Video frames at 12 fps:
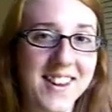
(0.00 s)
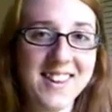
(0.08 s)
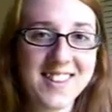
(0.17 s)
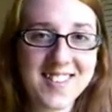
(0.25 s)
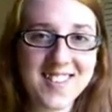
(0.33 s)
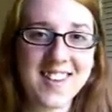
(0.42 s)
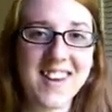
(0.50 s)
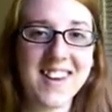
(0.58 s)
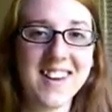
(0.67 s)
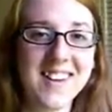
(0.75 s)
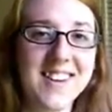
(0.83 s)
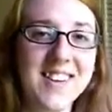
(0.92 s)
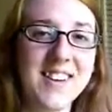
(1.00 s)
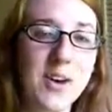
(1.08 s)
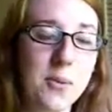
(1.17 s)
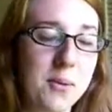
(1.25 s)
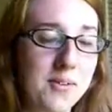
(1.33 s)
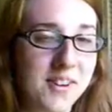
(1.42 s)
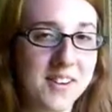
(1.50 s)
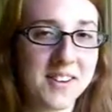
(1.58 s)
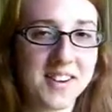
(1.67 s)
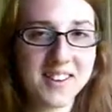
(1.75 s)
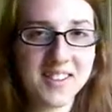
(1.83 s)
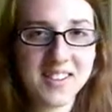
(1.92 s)
that, and I hope you
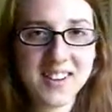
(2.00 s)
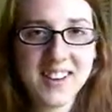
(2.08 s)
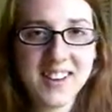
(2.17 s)
figured out